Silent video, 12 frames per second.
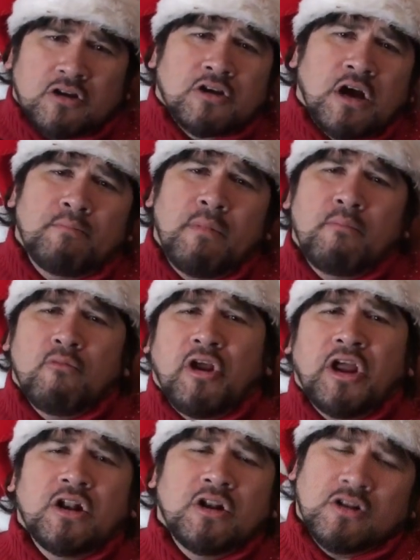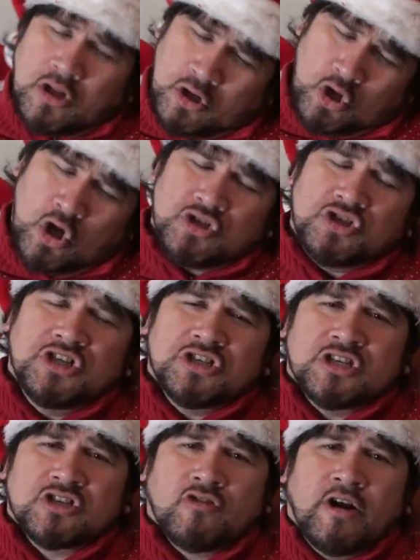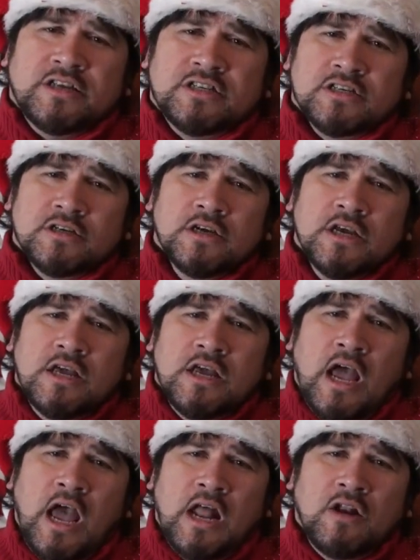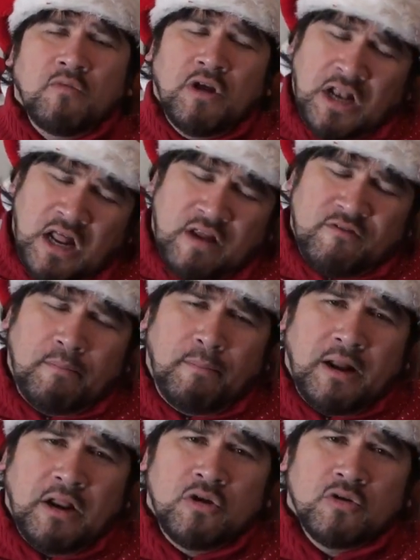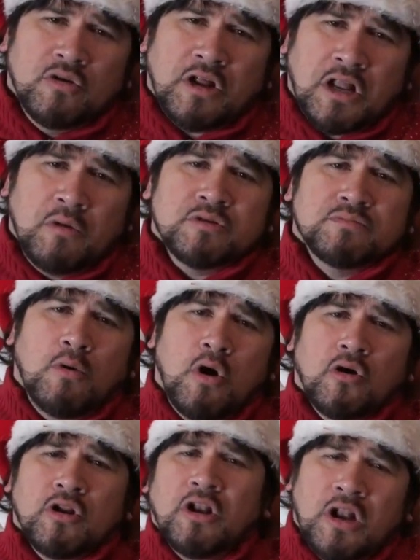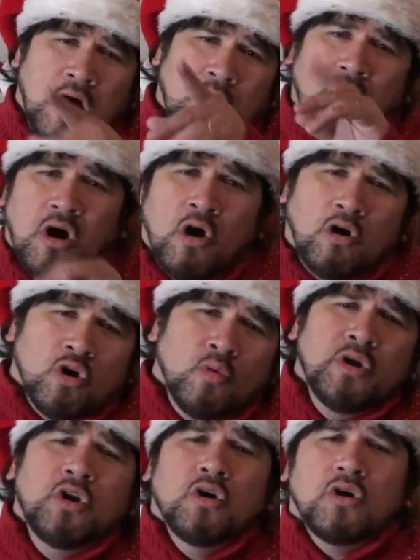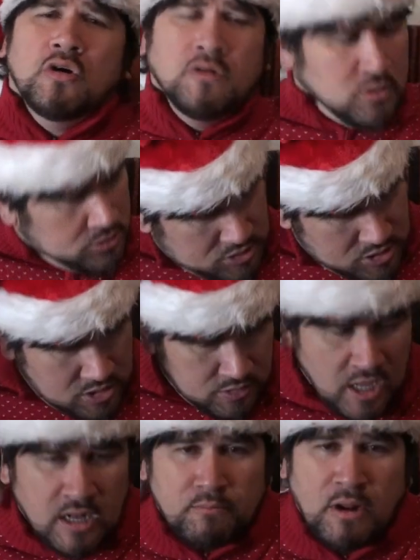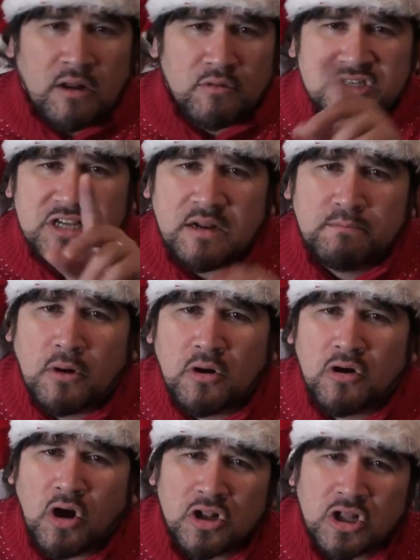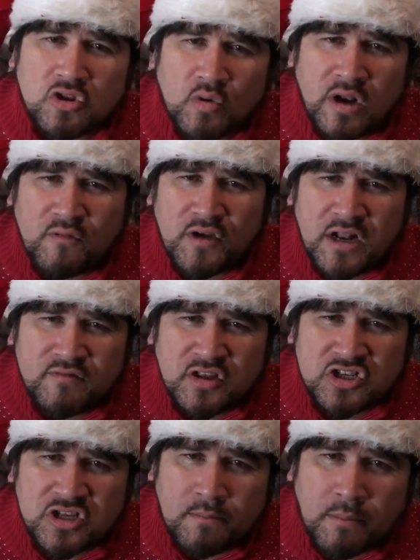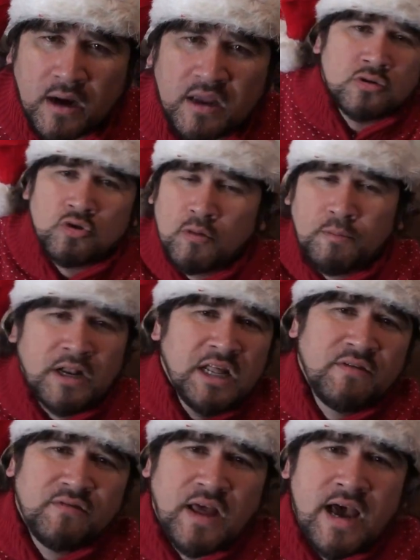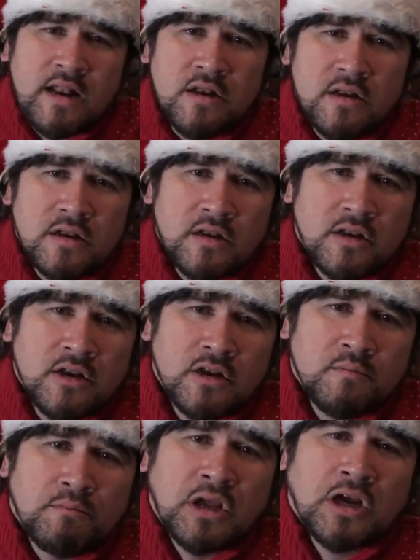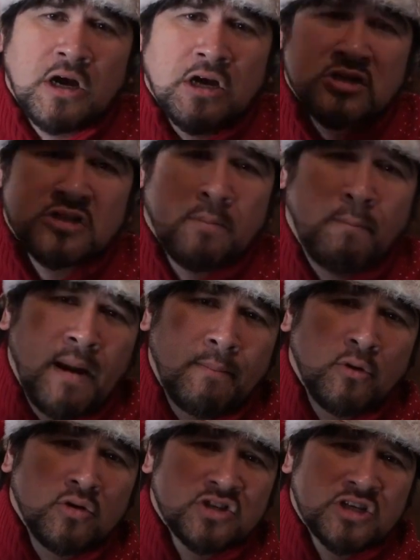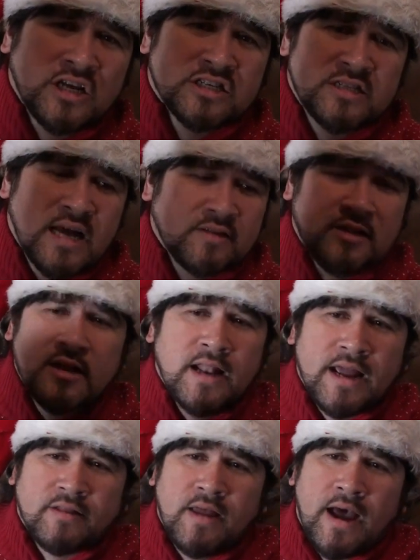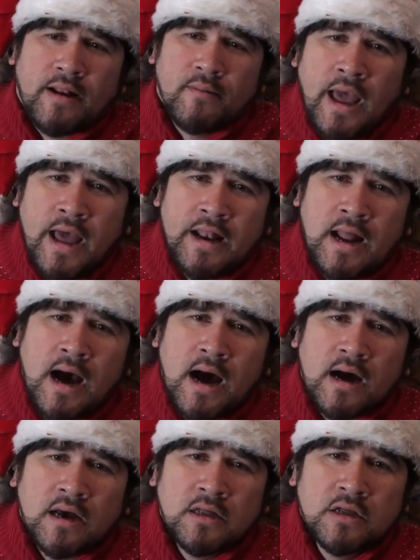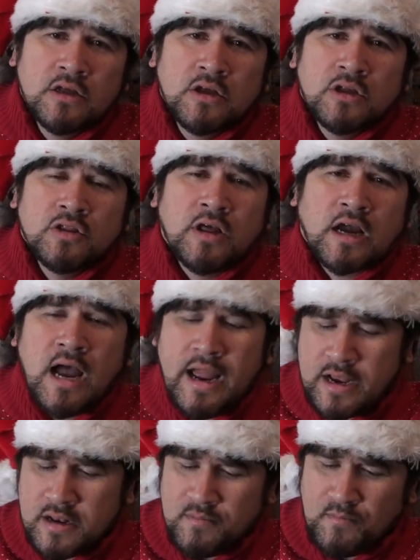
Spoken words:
commemorate the Lord Jesus Christ. And we let everybody know that he was born. Now, although we know that brother was not born on the 25th of December, no believe that, because the Bible says nothing like that. And the kind,